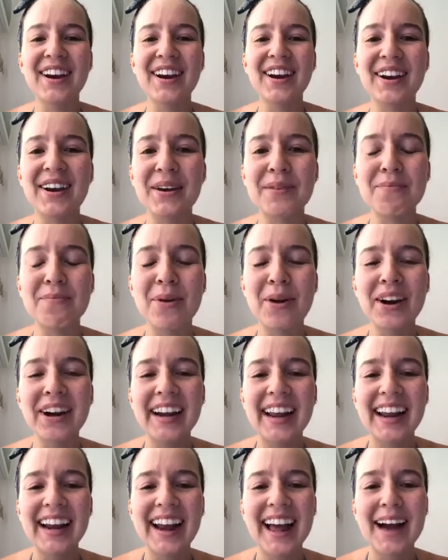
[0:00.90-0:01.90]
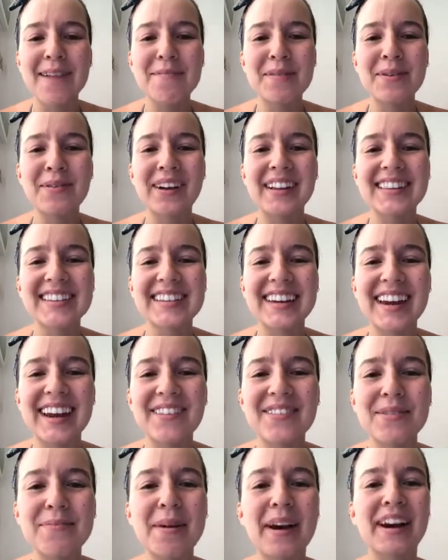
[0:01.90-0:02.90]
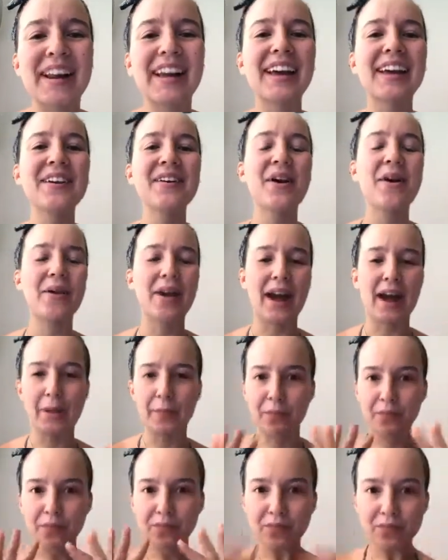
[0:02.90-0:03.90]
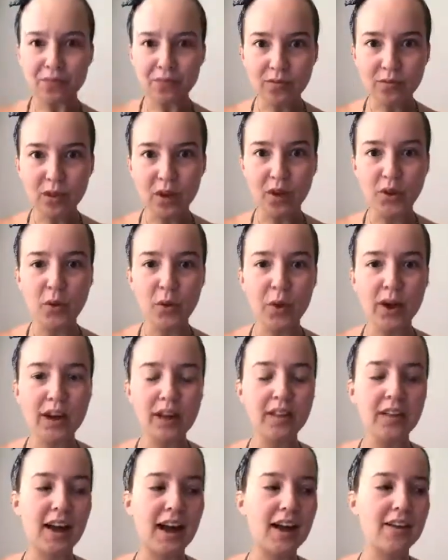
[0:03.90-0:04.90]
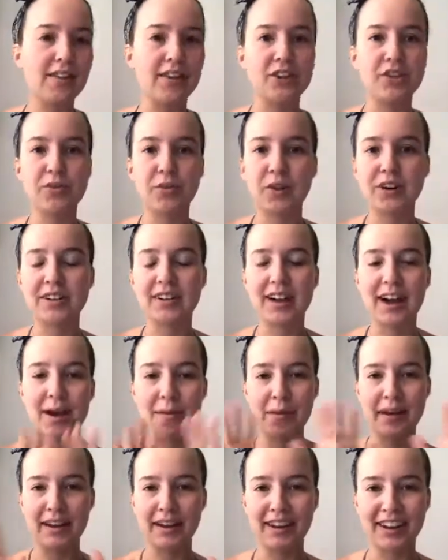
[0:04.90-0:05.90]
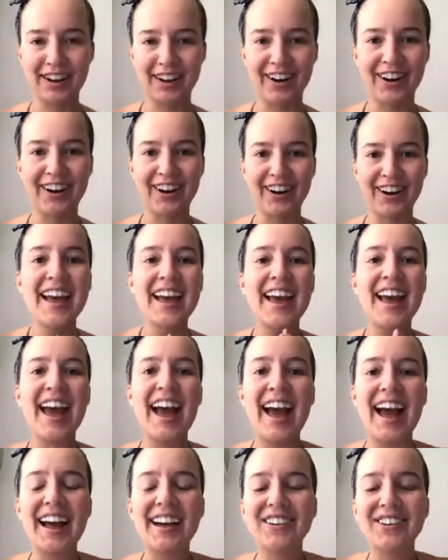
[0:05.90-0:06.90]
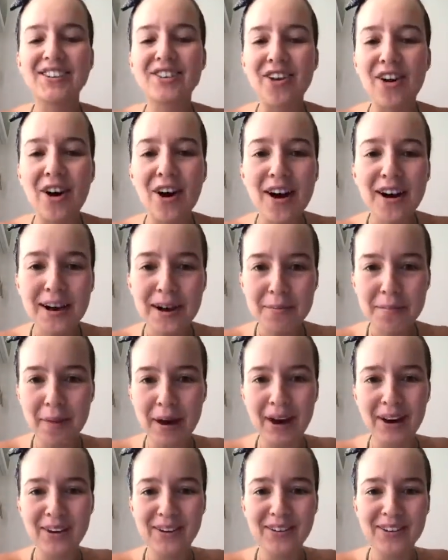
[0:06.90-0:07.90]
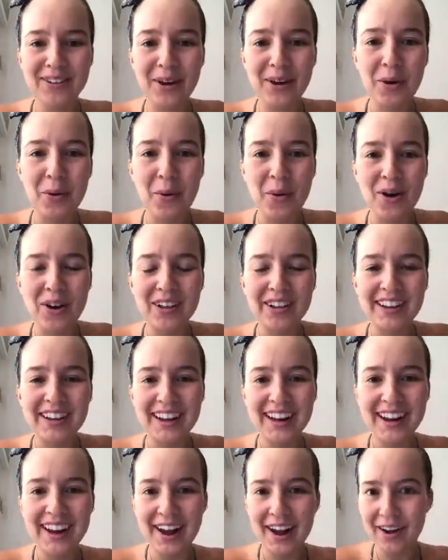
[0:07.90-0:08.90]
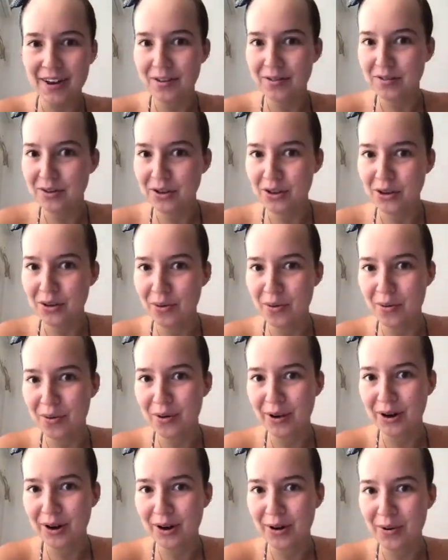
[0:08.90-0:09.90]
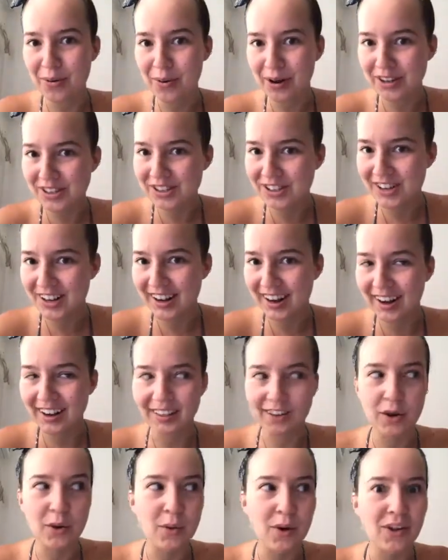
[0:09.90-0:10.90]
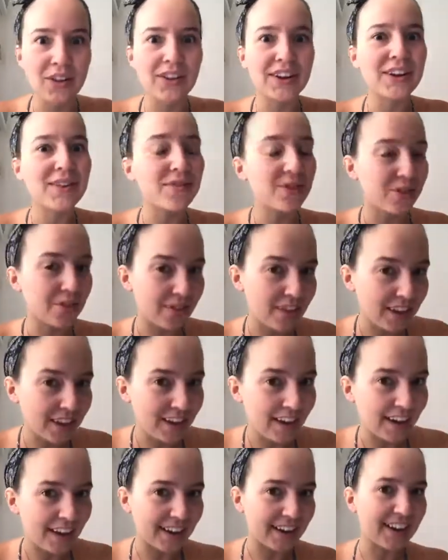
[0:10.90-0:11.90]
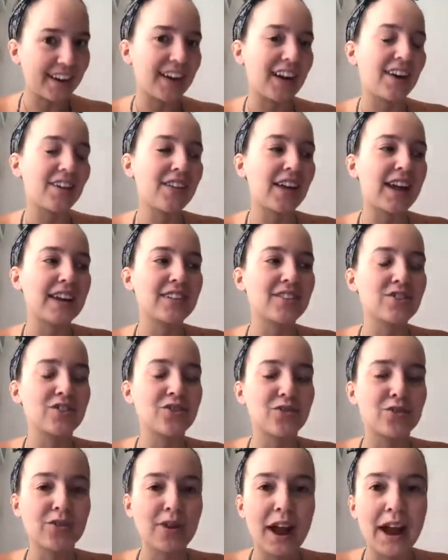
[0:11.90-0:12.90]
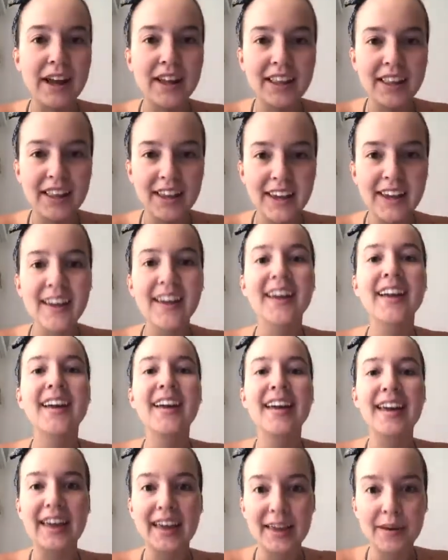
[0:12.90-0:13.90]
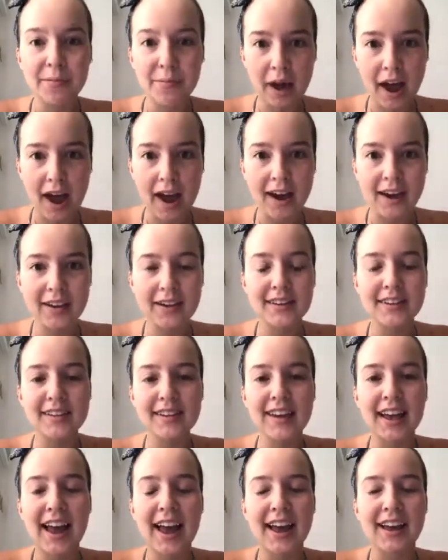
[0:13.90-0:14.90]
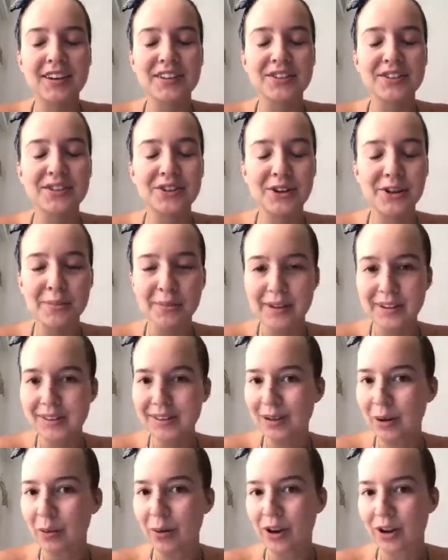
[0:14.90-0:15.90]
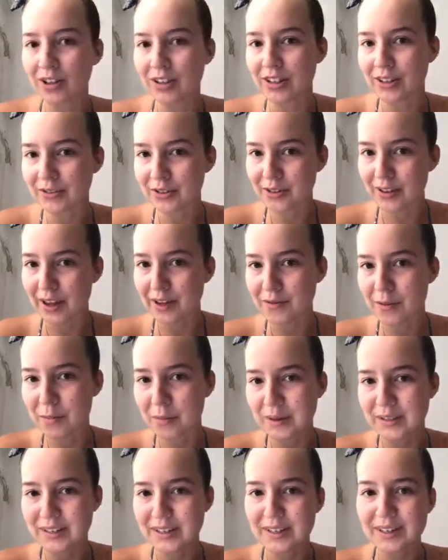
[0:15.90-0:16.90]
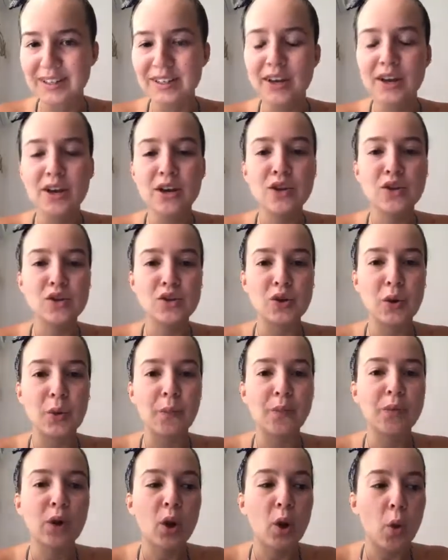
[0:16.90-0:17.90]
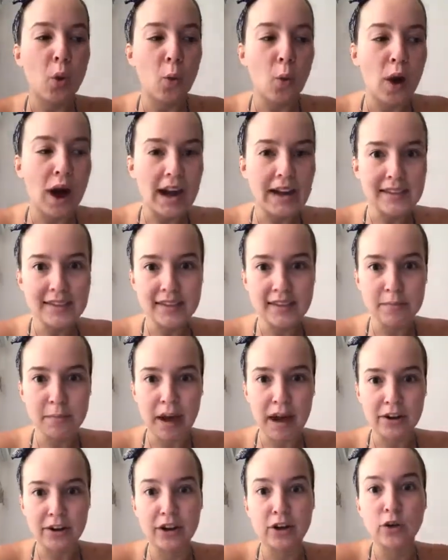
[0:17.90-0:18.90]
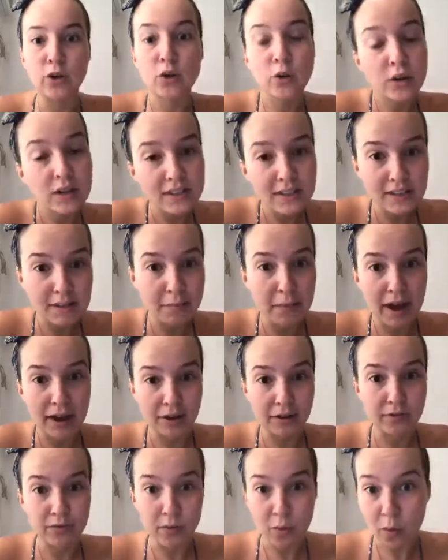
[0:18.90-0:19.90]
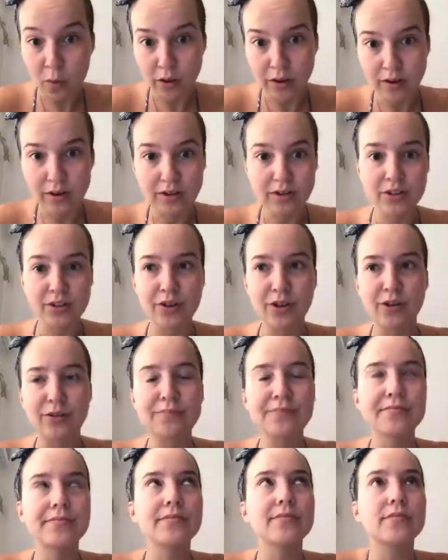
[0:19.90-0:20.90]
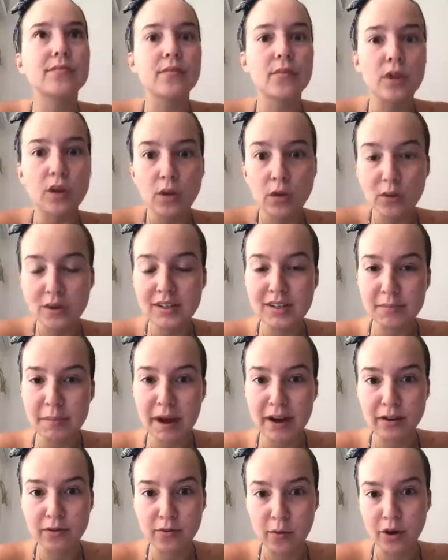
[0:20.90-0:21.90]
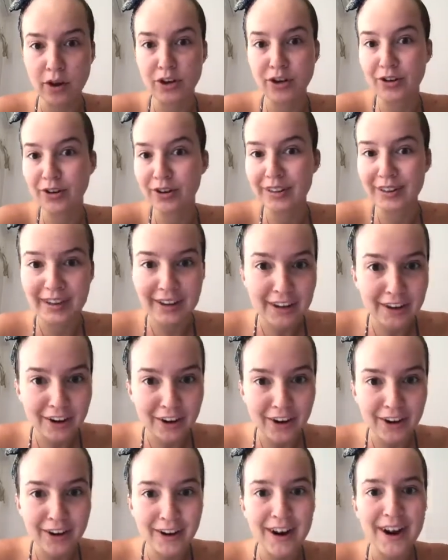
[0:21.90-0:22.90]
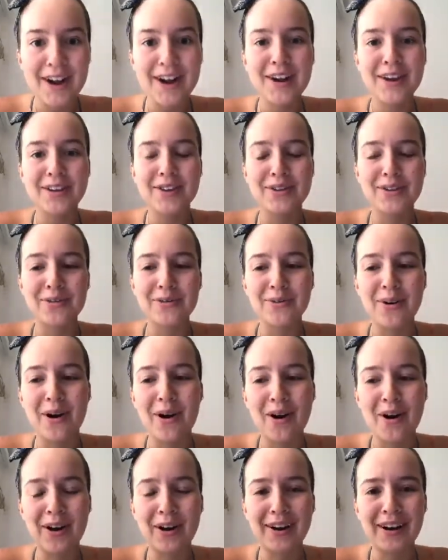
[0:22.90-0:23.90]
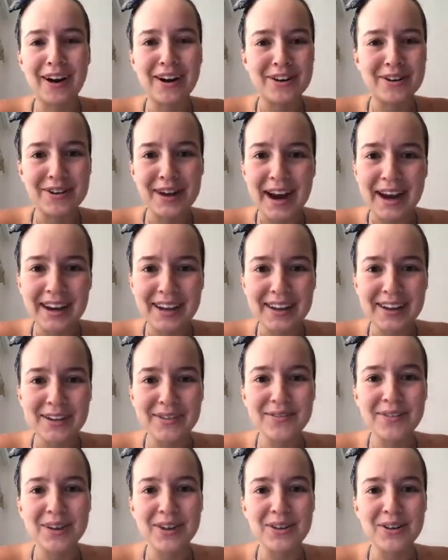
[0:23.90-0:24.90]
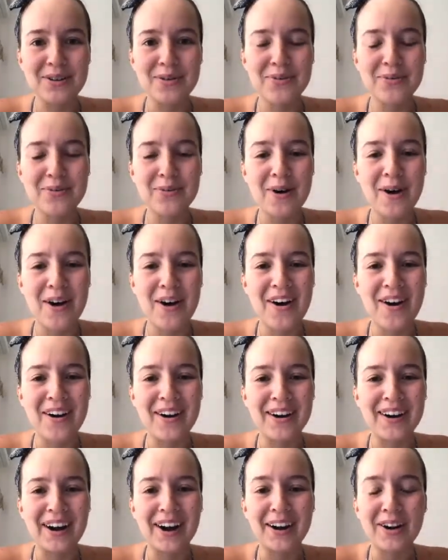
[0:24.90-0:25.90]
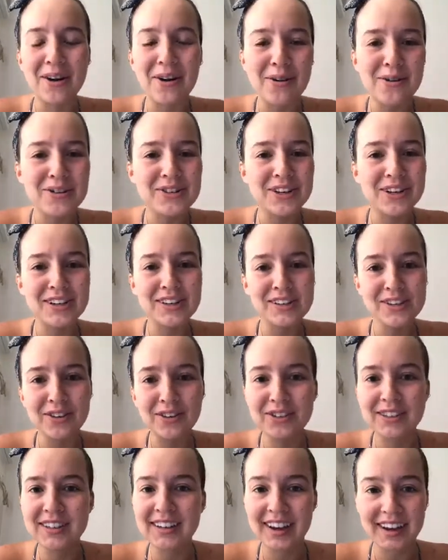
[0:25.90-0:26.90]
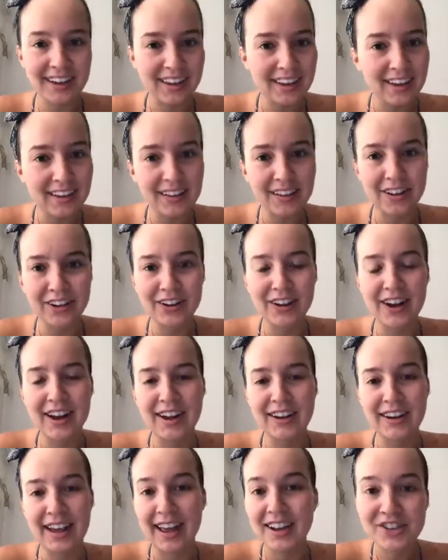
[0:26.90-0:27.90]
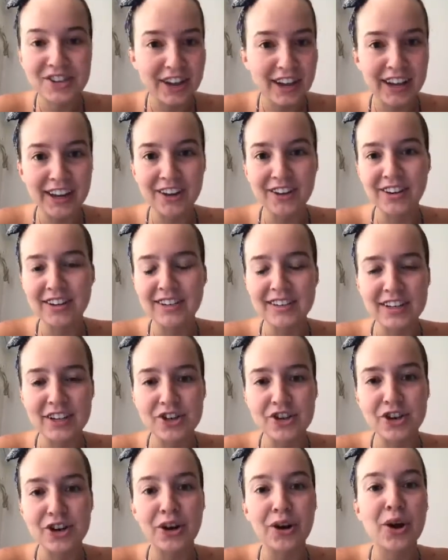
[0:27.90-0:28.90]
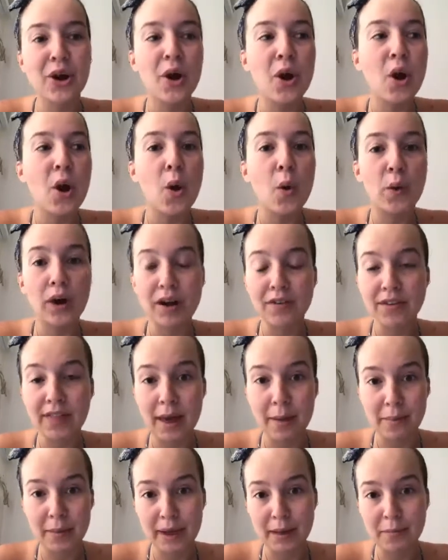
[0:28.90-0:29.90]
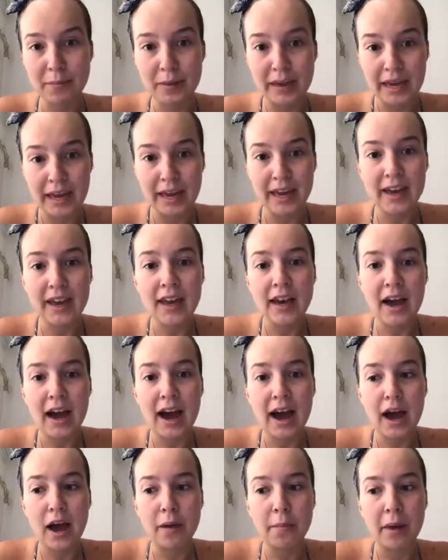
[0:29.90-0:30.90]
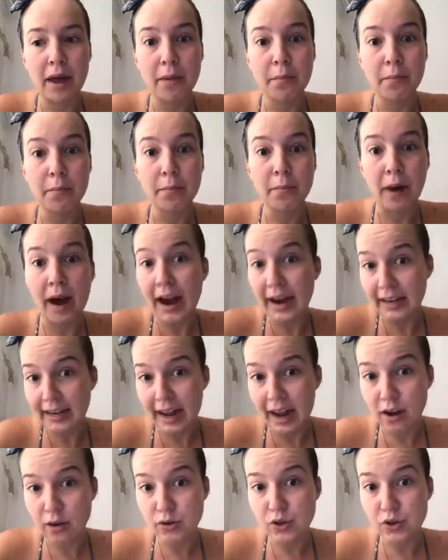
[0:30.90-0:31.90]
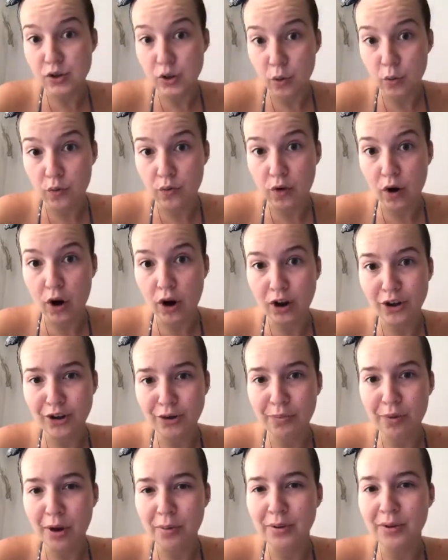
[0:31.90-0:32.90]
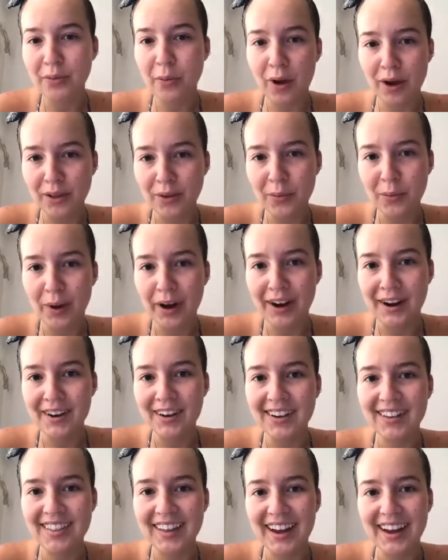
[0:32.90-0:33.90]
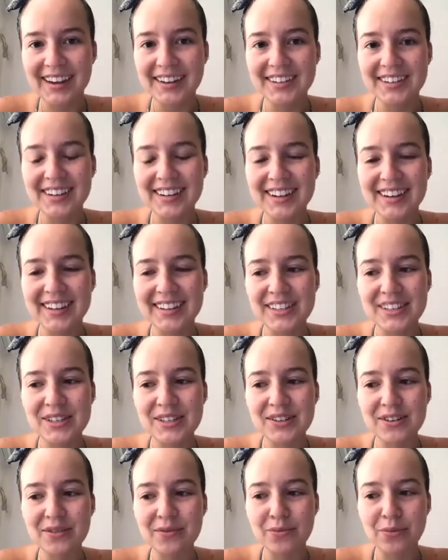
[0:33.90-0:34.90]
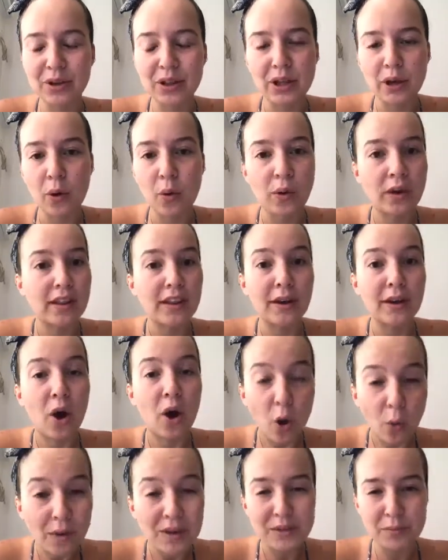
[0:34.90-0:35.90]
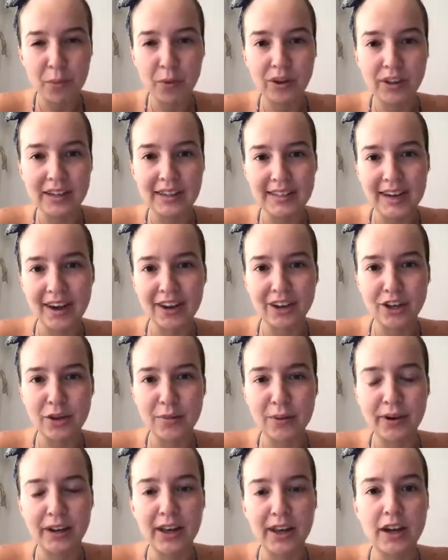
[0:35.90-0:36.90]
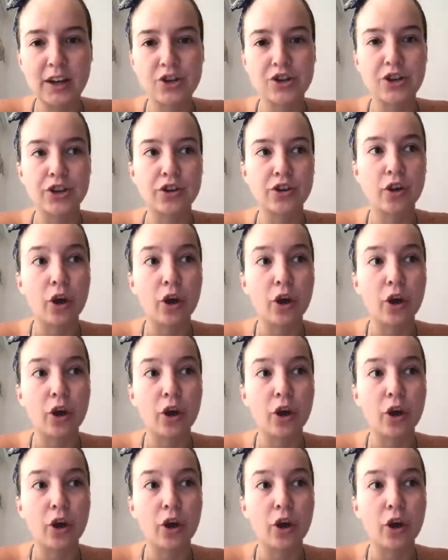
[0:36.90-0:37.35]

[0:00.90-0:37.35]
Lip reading: Good morning. Happy Wednesday, everybody. Okay, quick live. I just want to come in here and talk about the quality of your questioning, the quality of your thinking, and how that directly impacts and determines the quality of your life and business. So, why does this matter and who does this matter for? Who does this matter for? You're a leader, you are a creative, you are a coach, a consultant, a healer, an educator, a teacher, whatever that may be. And by now, so far, you're probably well aware that it's really always boiling down to communication.